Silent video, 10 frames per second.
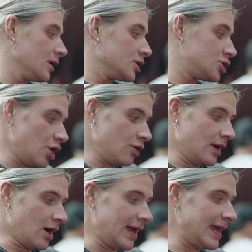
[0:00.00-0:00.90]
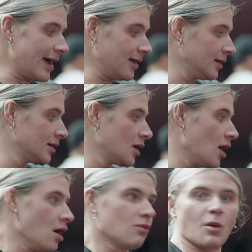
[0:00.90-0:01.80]
So here,
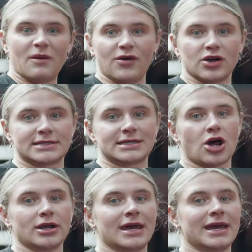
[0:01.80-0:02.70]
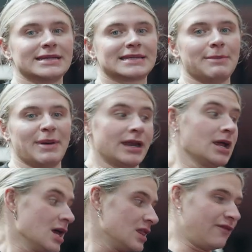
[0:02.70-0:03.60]
what we're focusing on is keeping
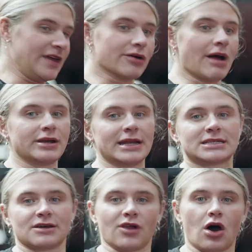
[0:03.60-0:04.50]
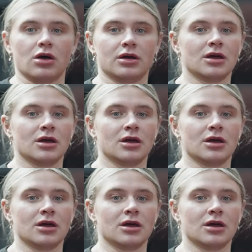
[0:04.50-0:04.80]
the feet grounded into the floor,